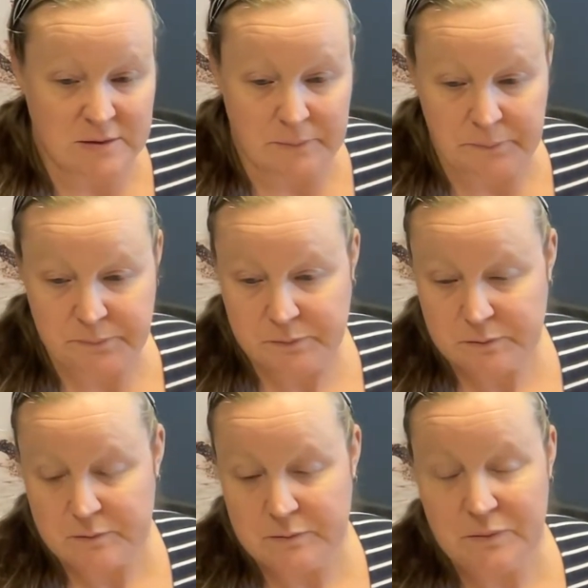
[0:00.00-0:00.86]
Fred
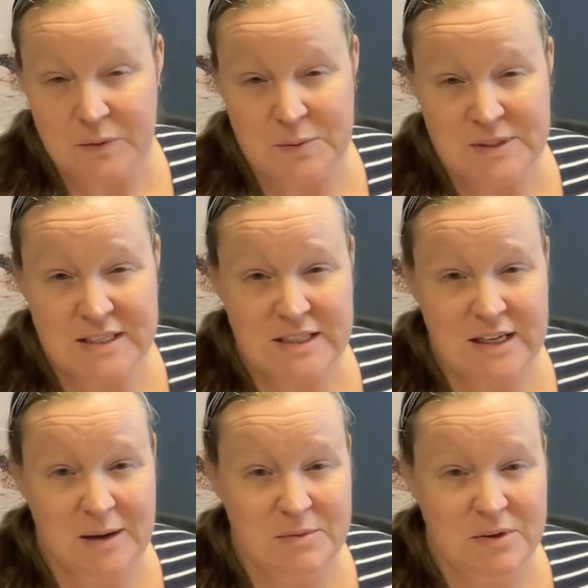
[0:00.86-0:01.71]

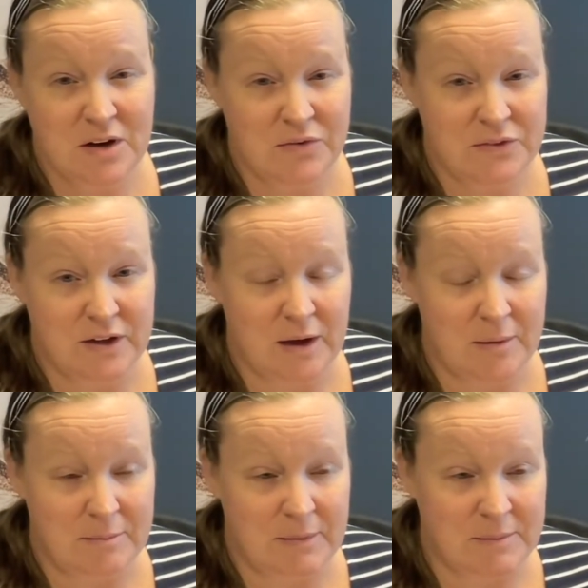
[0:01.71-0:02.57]
was actually named
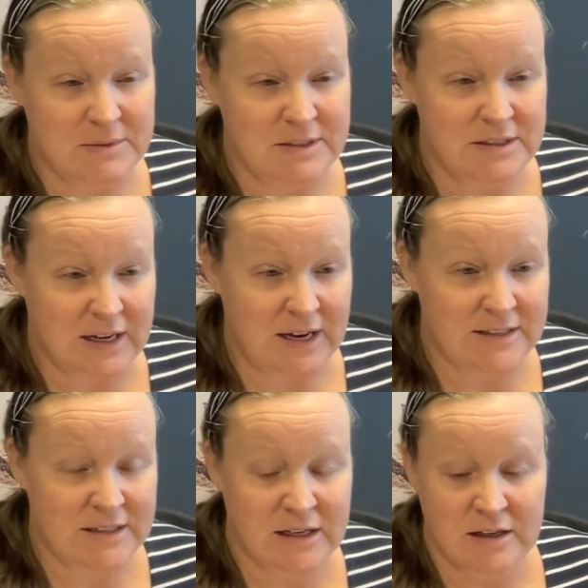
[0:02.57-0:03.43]
after Mum's
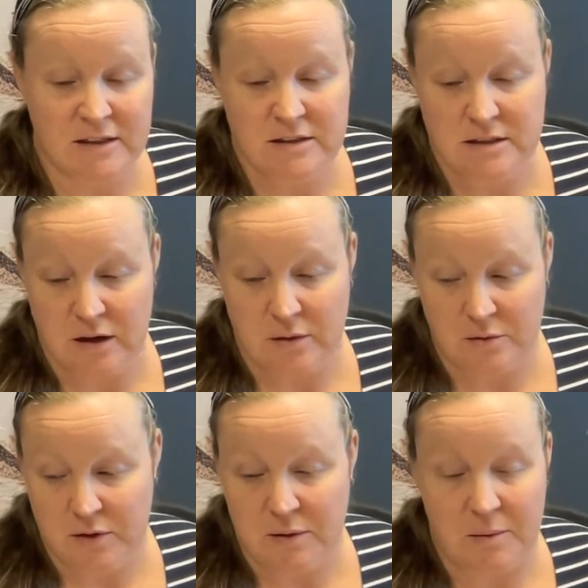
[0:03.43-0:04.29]
dad.
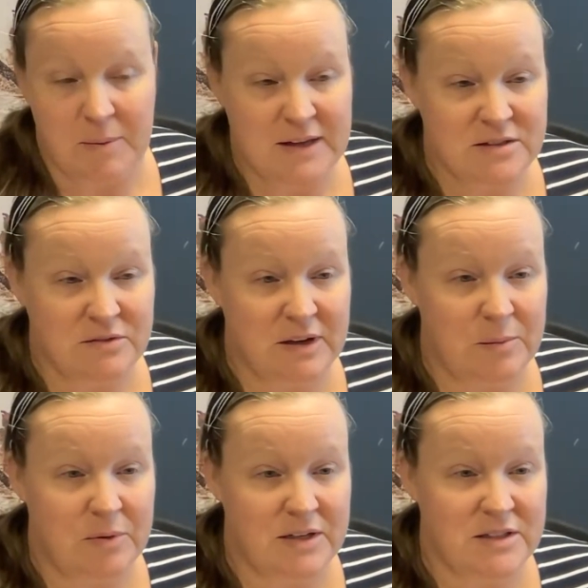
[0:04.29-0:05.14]
So although our
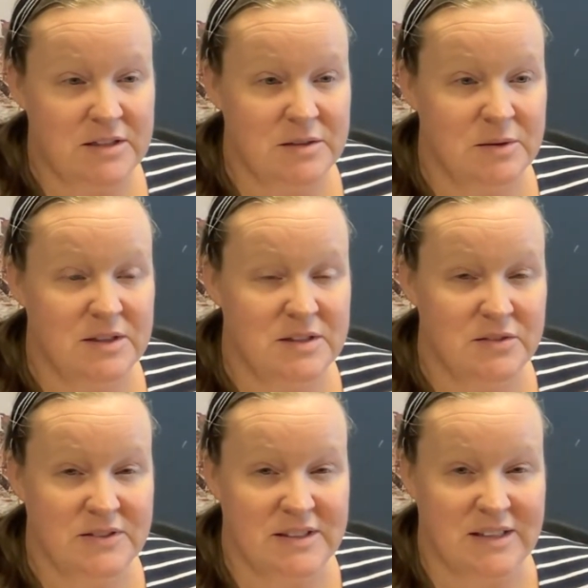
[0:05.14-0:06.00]
pets are really precious
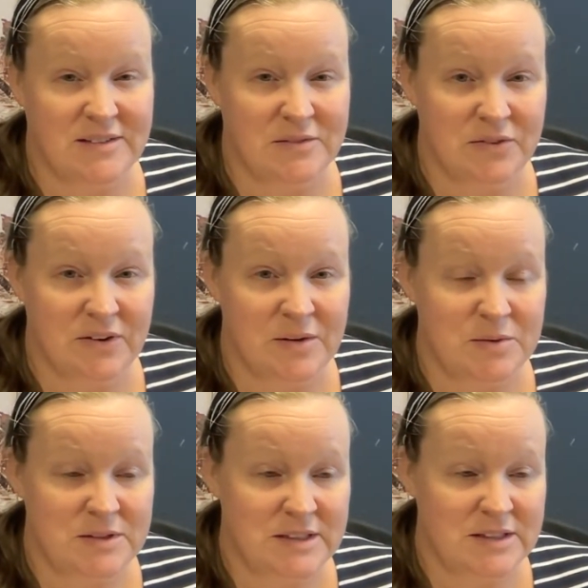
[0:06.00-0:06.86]
to us, obviously
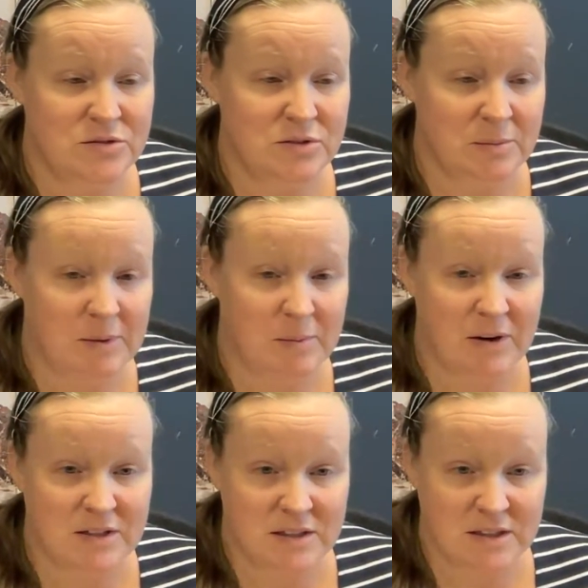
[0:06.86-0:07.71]
Fred was
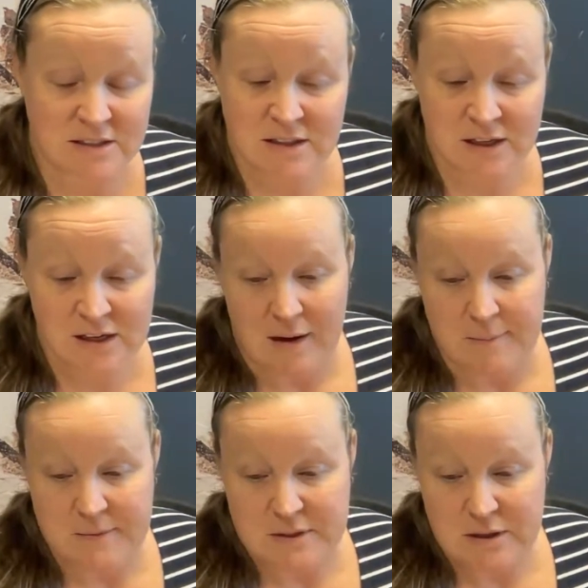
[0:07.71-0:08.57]
extremely precious.
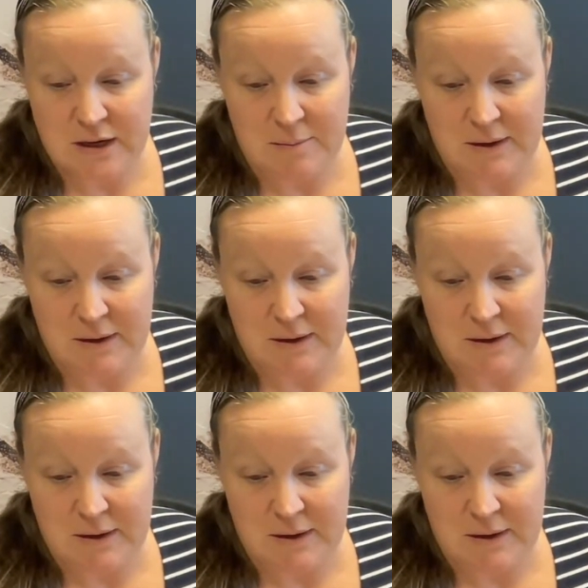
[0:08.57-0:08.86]
So yeah,